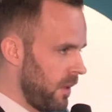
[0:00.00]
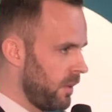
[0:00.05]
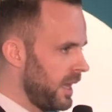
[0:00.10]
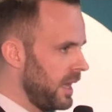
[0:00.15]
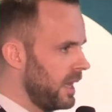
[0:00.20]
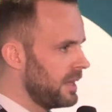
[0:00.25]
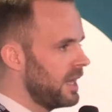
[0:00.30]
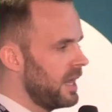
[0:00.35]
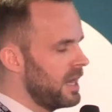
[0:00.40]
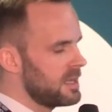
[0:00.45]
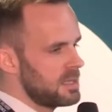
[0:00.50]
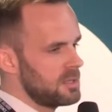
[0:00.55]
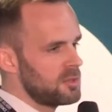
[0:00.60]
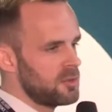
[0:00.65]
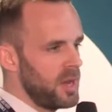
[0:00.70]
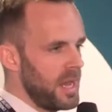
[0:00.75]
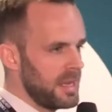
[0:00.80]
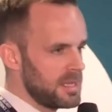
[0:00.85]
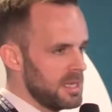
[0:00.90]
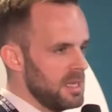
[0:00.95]
Okay, and that has a
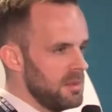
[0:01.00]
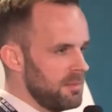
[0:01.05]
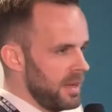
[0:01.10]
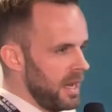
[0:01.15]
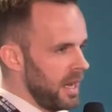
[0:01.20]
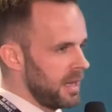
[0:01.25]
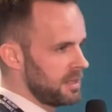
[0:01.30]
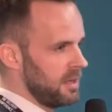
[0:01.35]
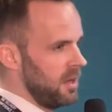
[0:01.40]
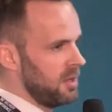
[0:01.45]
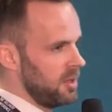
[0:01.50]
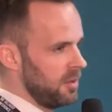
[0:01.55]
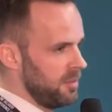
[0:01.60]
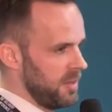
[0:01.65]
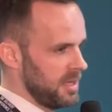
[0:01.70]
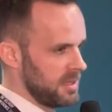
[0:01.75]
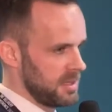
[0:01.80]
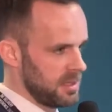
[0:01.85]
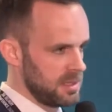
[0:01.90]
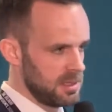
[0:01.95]
direct impact on their
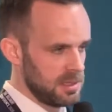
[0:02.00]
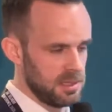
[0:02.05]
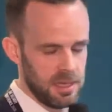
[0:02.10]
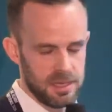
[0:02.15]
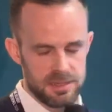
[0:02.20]
business.